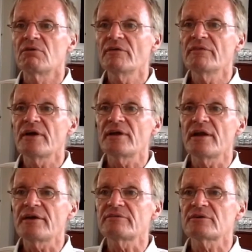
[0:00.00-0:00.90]
One day
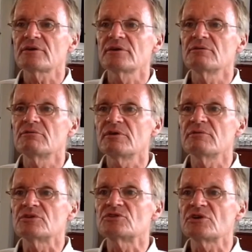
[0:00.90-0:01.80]
later,
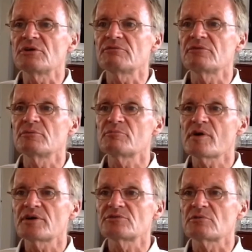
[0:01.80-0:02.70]
we received the
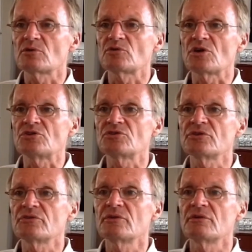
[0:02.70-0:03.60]
price
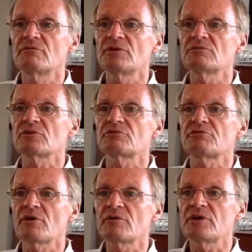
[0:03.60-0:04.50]
quotation, which was
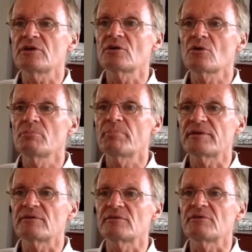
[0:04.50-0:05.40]
very
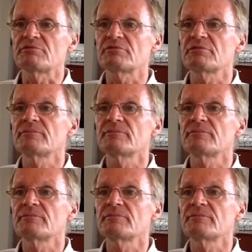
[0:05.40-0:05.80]
competitive.